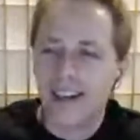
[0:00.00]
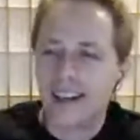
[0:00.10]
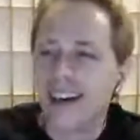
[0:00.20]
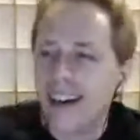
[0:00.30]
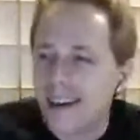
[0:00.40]

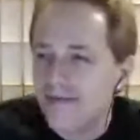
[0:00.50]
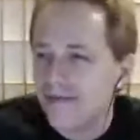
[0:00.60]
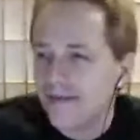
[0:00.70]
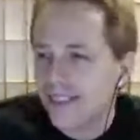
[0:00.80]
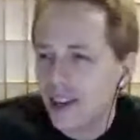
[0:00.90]

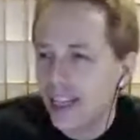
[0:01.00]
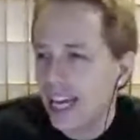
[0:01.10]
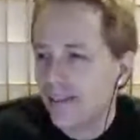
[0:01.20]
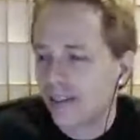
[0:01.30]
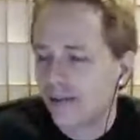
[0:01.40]
You can
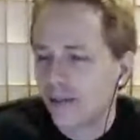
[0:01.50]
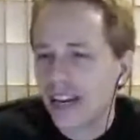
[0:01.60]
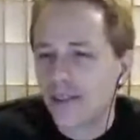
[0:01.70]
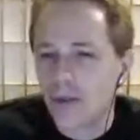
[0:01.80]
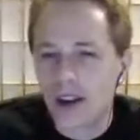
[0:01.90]
get it for
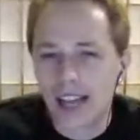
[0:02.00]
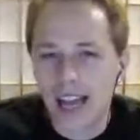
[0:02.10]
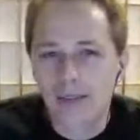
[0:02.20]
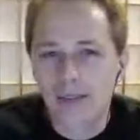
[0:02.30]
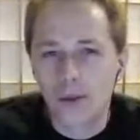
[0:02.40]
free if you want.
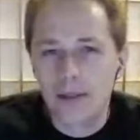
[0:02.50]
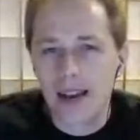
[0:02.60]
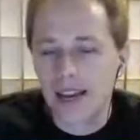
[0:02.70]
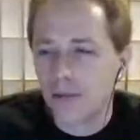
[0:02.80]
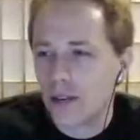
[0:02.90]
They have a
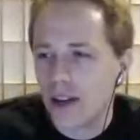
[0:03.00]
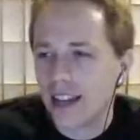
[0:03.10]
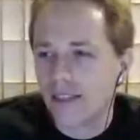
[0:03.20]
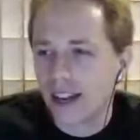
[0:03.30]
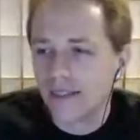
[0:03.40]
rebate when you
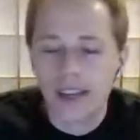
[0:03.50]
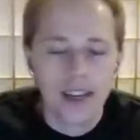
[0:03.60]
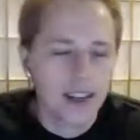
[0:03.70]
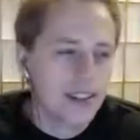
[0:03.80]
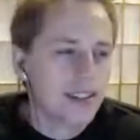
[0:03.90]
activate it.
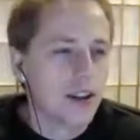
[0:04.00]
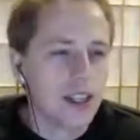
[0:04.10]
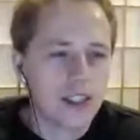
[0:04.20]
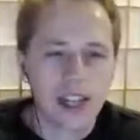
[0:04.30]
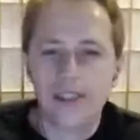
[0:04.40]
So
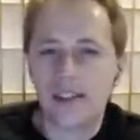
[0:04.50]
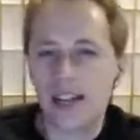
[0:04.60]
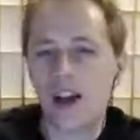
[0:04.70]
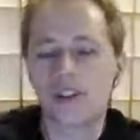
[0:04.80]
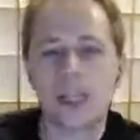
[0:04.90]
you just get
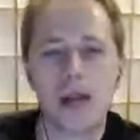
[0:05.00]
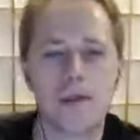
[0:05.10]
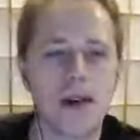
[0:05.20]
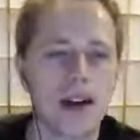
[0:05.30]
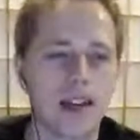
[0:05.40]
$15 in your
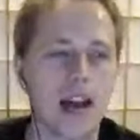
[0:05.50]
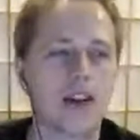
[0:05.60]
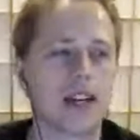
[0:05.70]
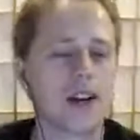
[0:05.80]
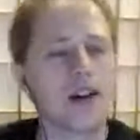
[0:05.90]
PayPal account,
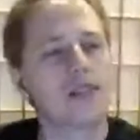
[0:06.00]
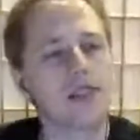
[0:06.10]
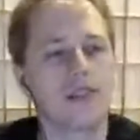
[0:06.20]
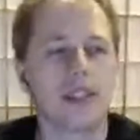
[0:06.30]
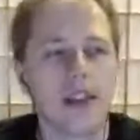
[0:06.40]
and it
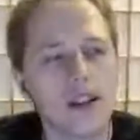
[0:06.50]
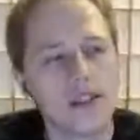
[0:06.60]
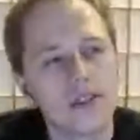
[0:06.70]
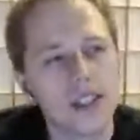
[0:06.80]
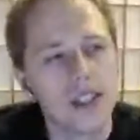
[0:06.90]
costs
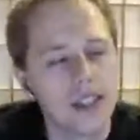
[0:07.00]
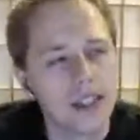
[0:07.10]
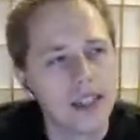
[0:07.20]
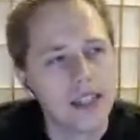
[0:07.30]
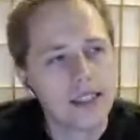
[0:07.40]
$15.
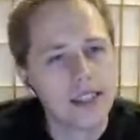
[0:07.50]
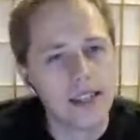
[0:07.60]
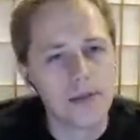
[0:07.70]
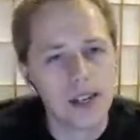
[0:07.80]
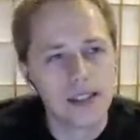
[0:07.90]
Let's
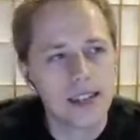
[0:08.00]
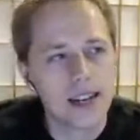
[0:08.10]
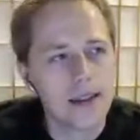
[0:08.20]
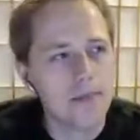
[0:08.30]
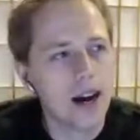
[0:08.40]
see, what else did
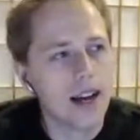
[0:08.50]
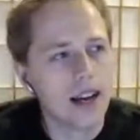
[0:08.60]
I buy?